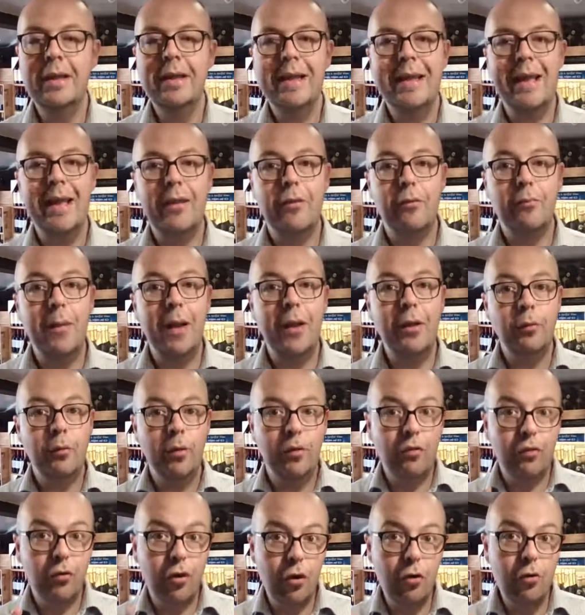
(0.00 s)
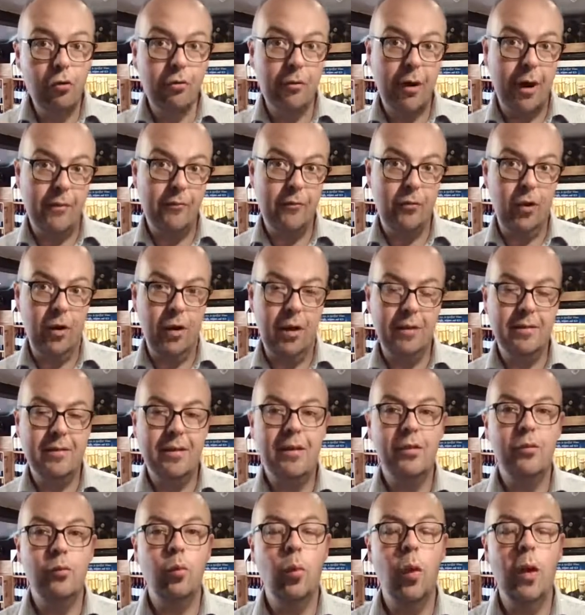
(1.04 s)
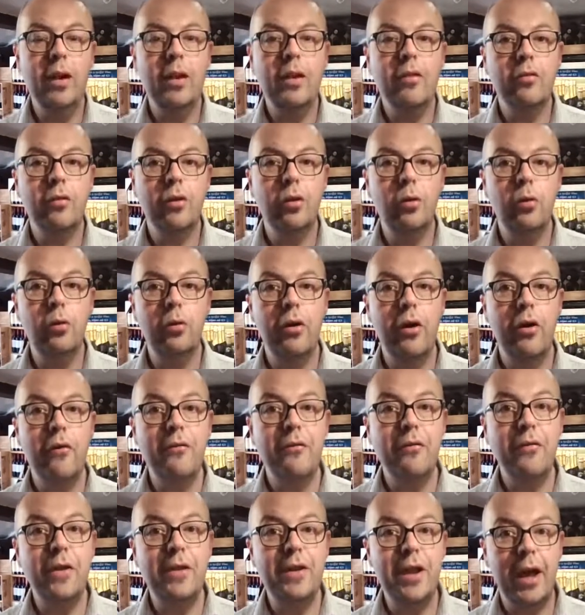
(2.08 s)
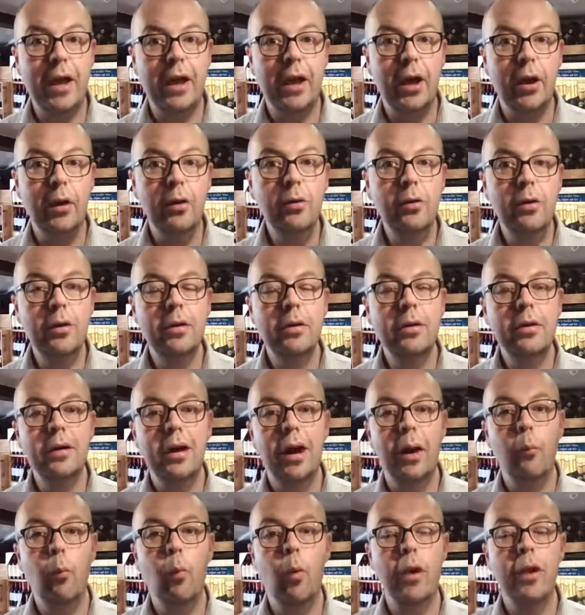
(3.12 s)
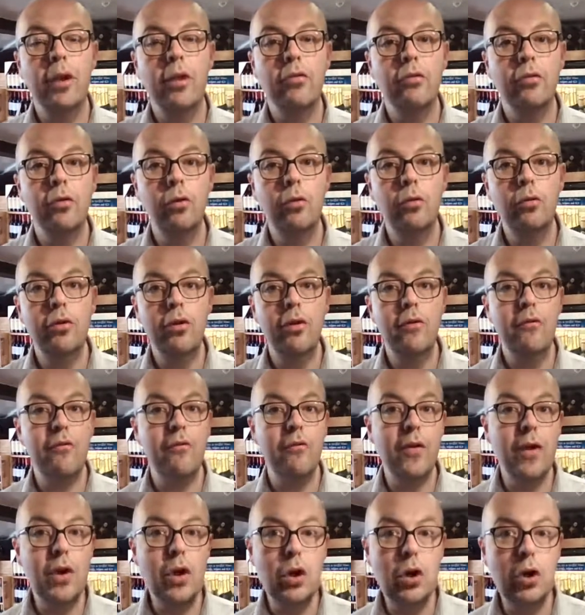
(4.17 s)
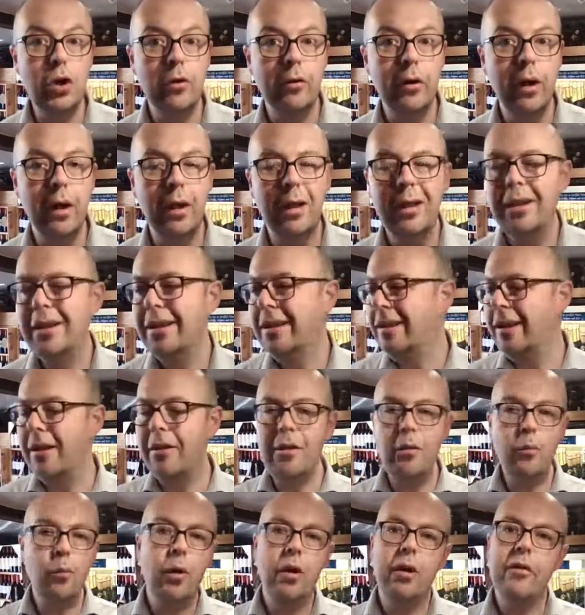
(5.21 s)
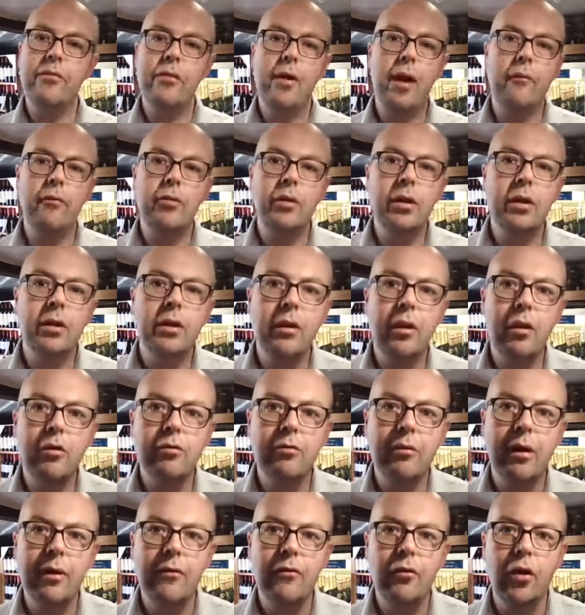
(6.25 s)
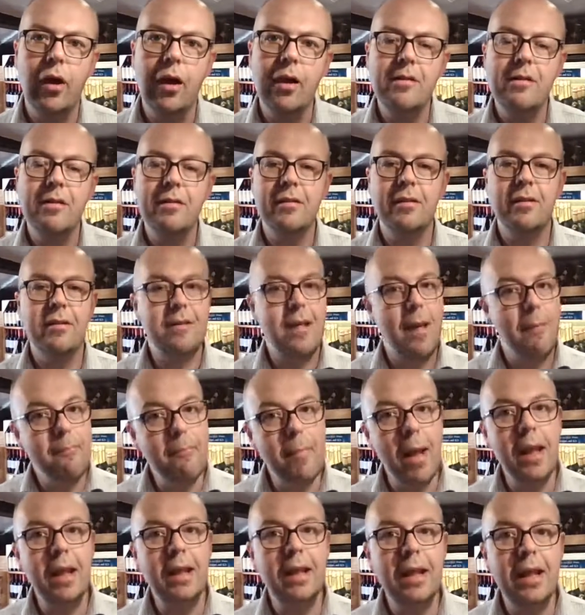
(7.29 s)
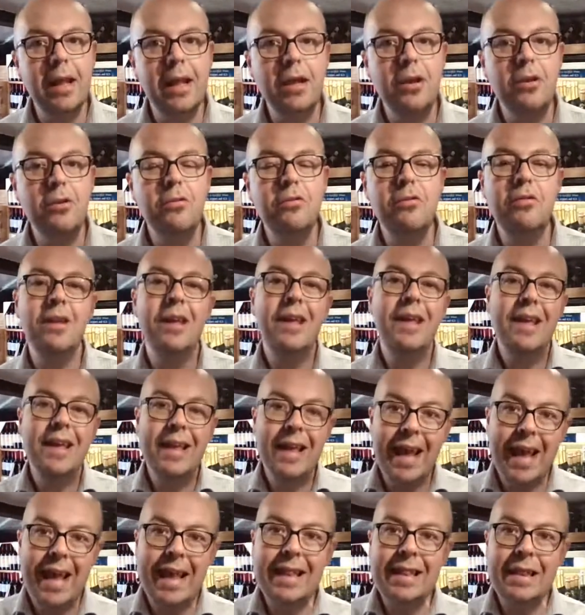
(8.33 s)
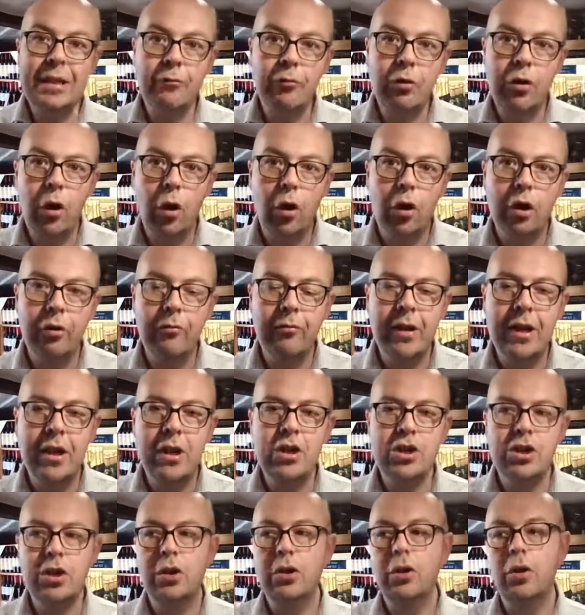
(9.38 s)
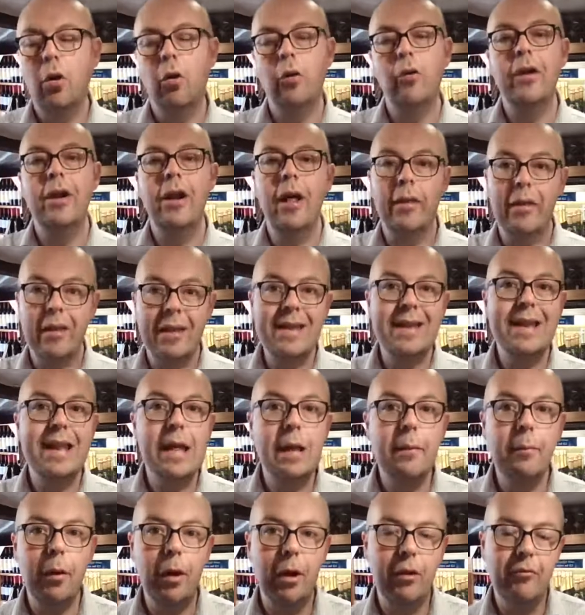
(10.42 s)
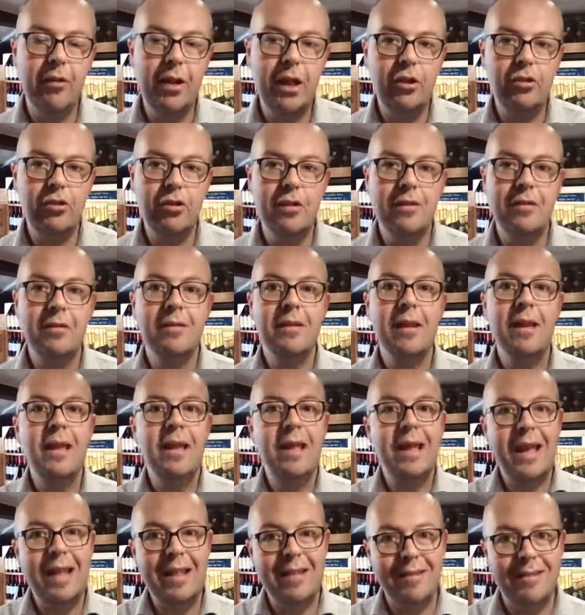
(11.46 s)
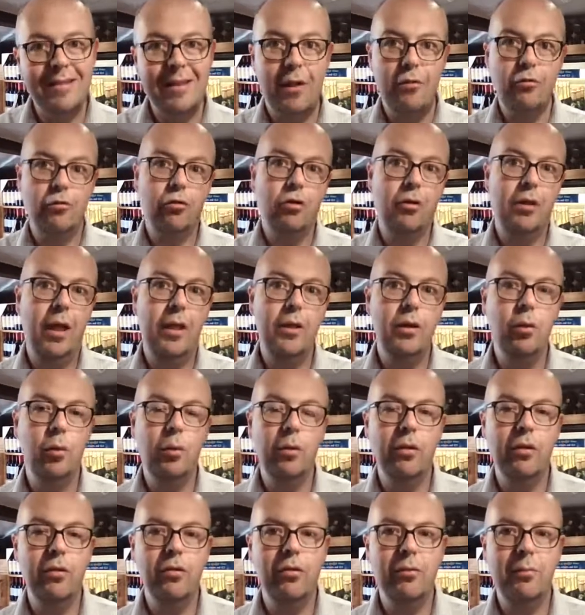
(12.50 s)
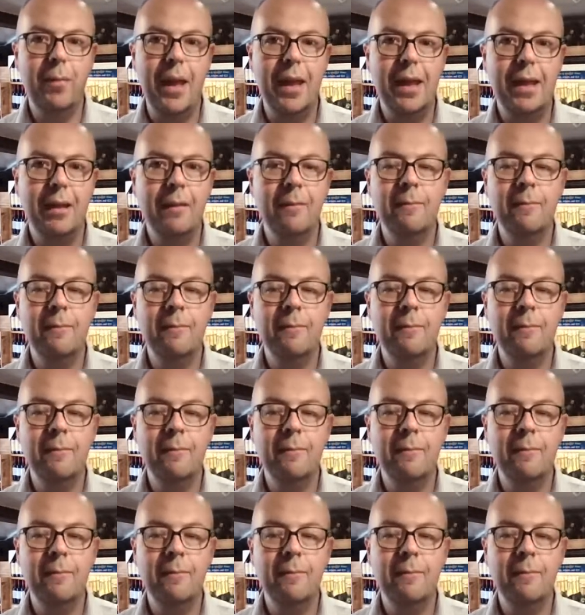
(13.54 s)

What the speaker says: It's made with two grape varieties. One is called Verdecco, and one is called Viura. Now, don't worry if you haven't heard of those grape varieties, because they're mainly used in the Rioja region or in other nearby regions in central and northern Spain.